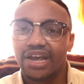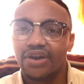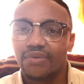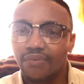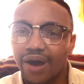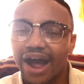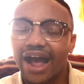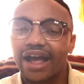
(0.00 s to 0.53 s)

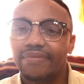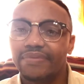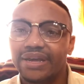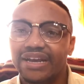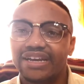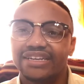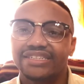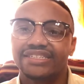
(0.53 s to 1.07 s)
Why?
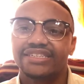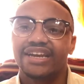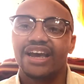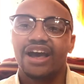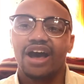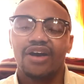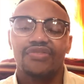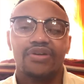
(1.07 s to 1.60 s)
Because
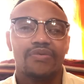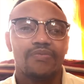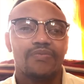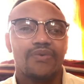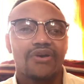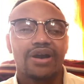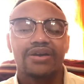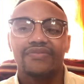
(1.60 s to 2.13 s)
the
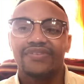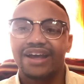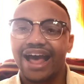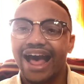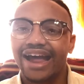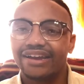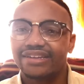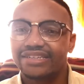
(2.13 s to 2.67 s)
Word of
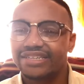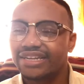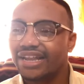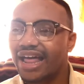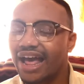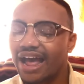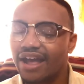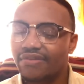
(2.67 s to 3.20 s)
God is
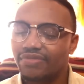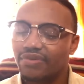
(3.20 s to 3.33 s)
alive.